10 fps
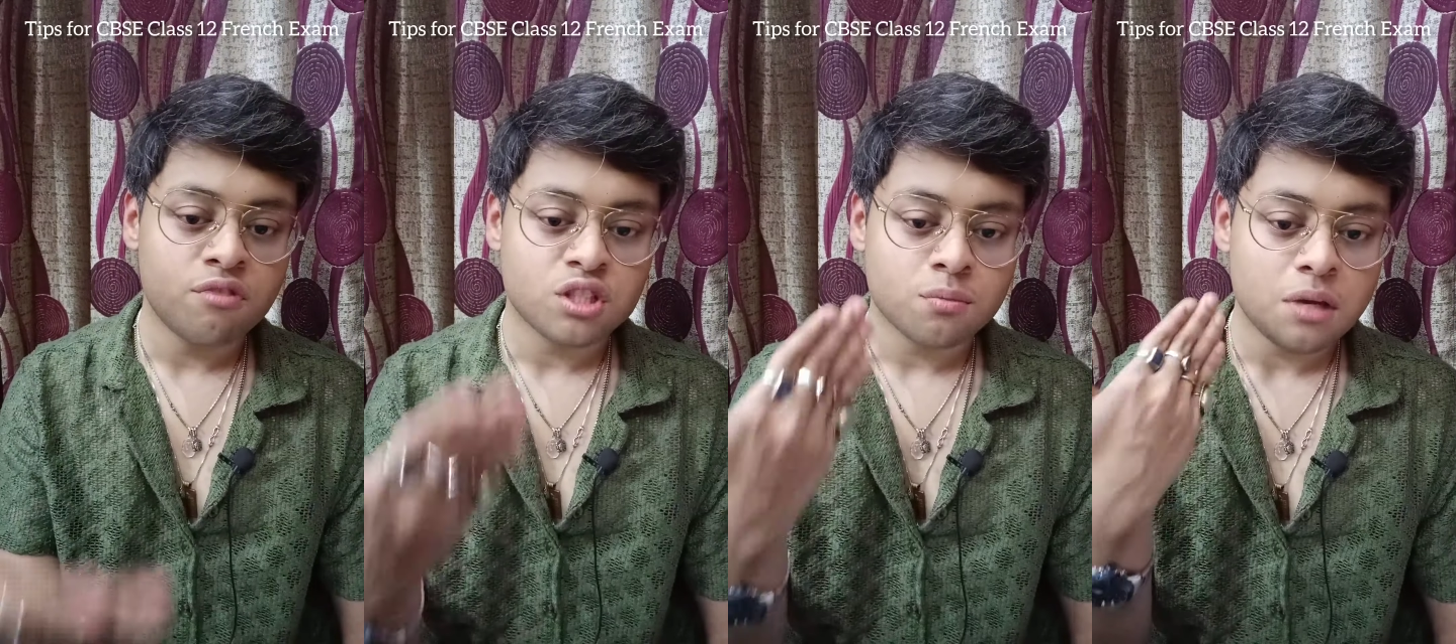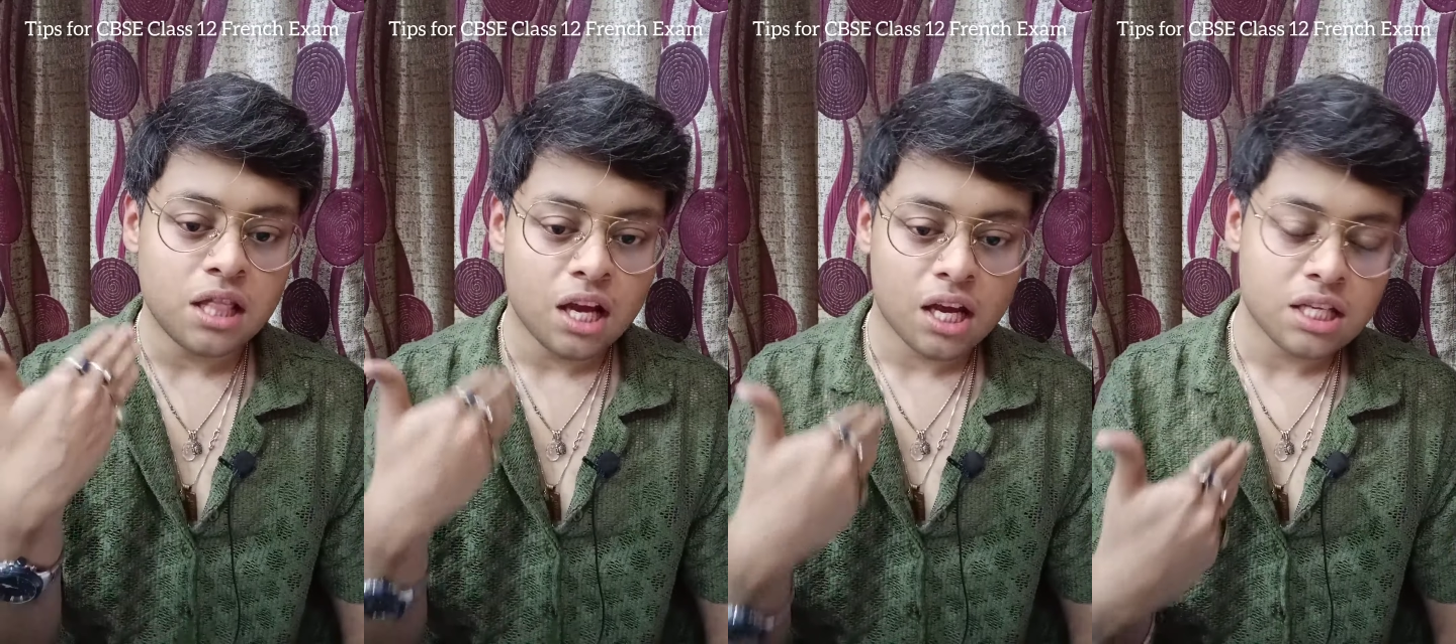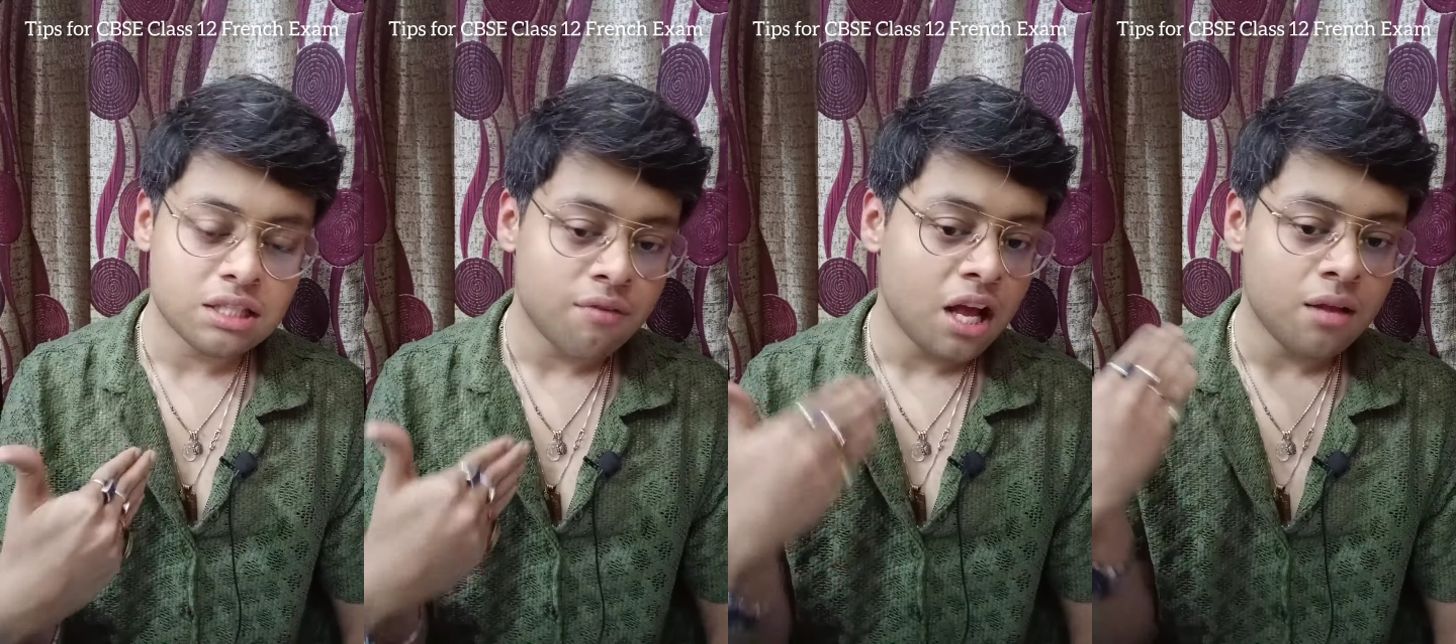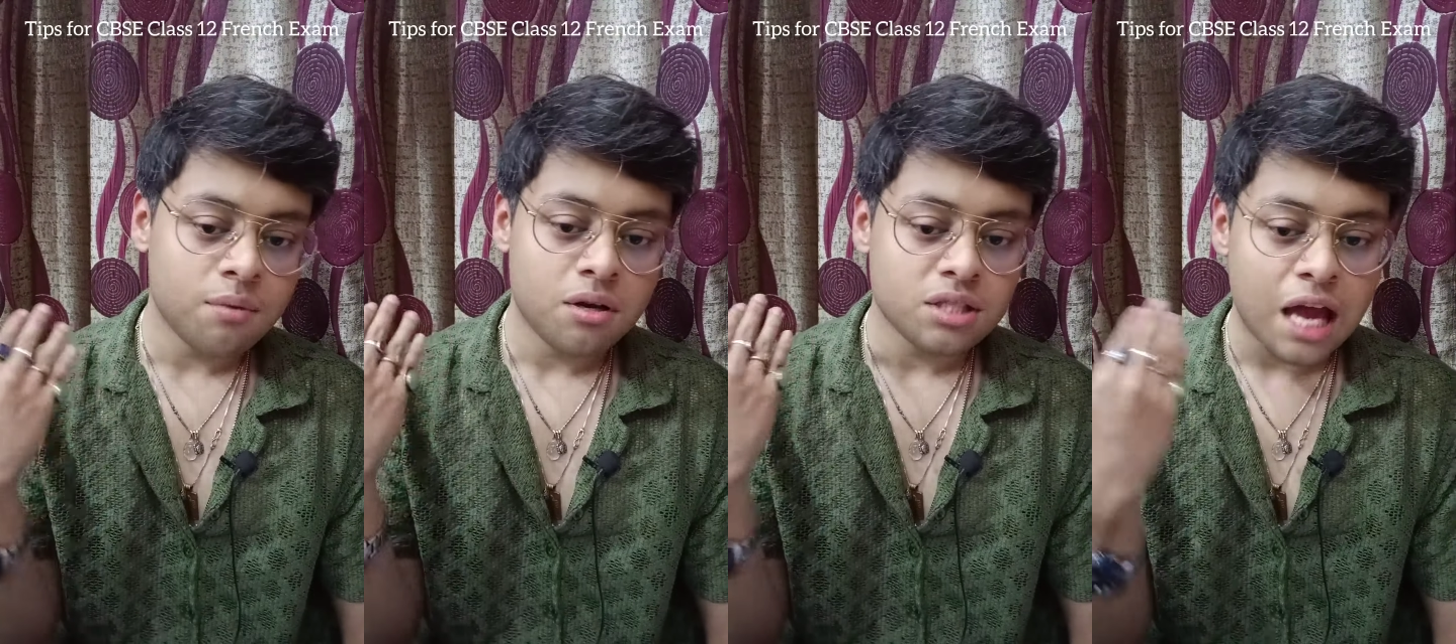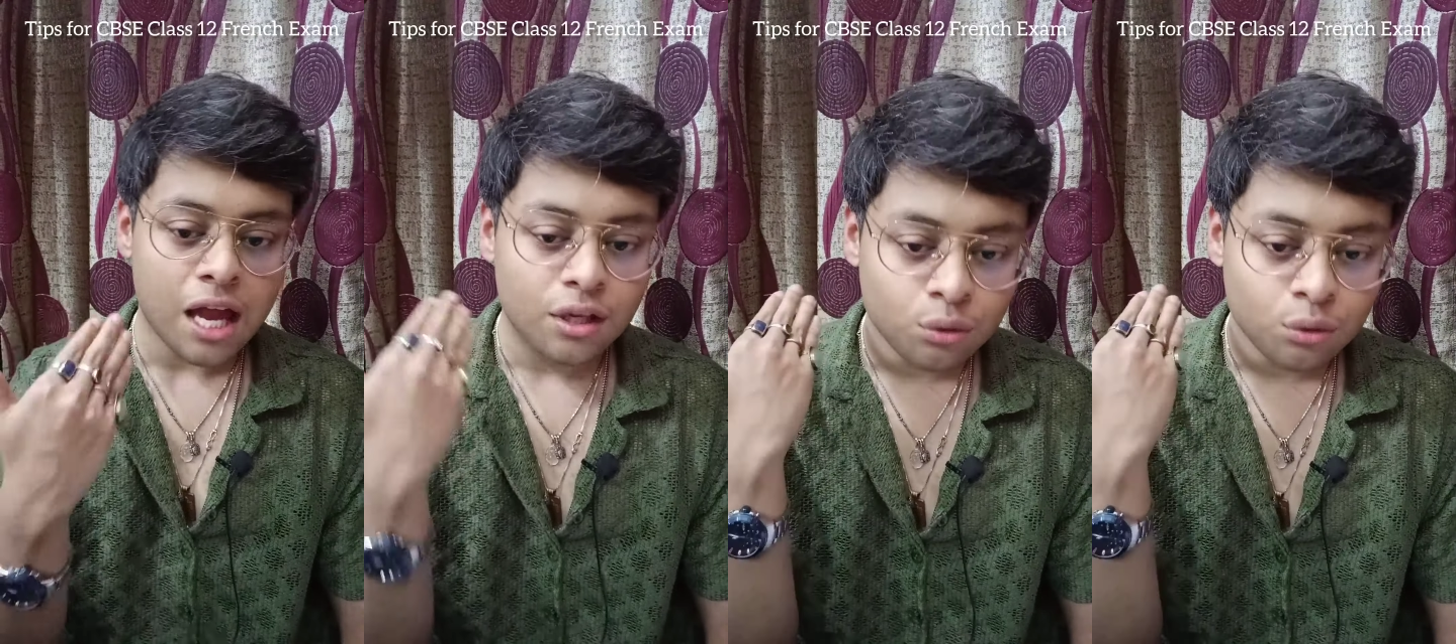Wish me luck as well, because I